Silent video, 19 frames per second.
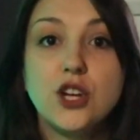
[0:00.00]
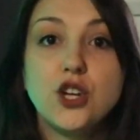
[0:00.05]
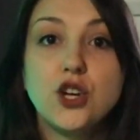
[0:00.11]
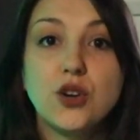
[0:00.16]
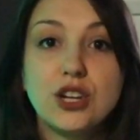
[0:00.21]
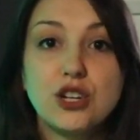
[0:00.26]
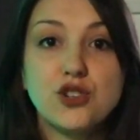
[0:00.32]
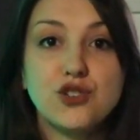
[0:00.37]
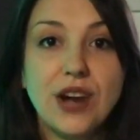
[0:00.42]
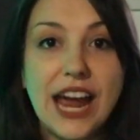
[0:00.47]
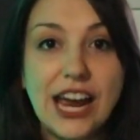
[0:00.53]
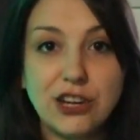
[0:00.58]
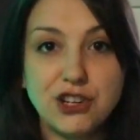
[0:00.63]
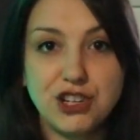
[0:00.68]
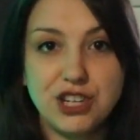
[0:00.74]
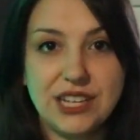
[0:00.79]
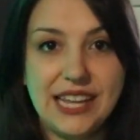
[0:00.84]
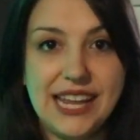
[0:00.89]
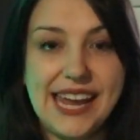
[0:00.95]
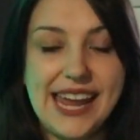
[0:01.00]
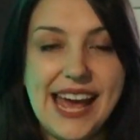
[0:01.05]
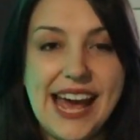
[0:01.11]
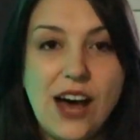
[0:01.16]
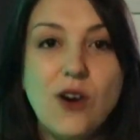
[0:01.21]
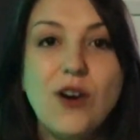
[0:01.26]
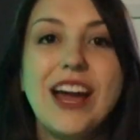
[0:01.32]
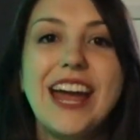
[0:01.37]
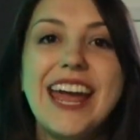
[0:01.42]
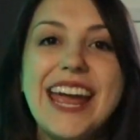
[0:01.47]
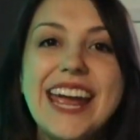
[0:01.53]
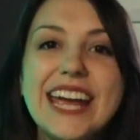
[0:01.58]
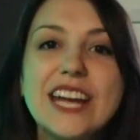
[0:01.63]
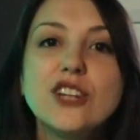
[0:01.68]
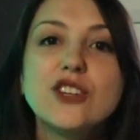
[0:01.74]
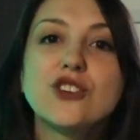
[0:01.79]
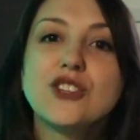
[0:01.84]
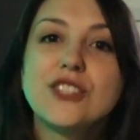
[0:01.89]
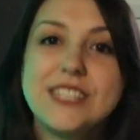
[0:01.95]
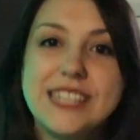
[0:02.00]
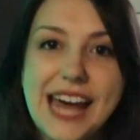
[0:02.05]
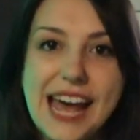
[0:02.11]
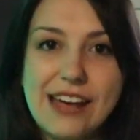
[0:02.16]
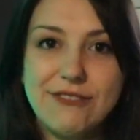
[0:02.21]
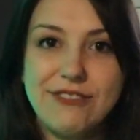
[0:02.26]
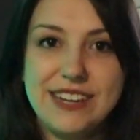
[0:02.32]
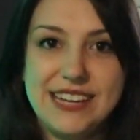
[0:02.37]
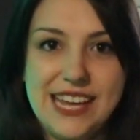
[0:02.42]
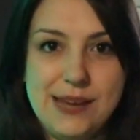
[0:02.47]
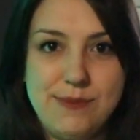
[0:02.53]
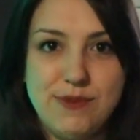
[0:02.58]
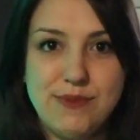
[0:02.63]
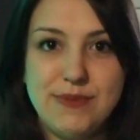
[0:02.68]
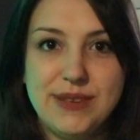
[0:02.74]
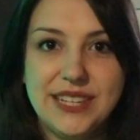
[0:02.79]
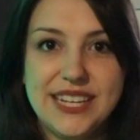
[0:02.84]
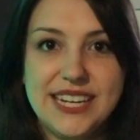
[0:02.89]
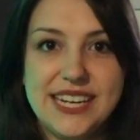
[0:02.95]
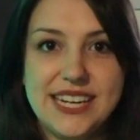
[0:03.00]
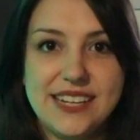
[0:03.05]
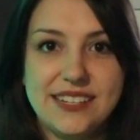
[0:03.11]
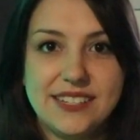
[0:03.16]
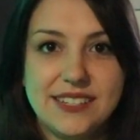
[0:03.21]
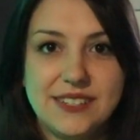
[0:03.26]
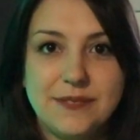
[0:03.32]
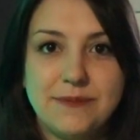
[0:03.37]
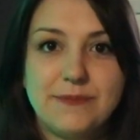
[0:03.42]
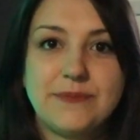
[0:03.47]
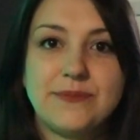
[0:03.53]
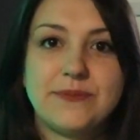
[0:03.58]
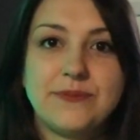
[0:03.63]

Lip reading: your attraction layout, and your staffing capabilities.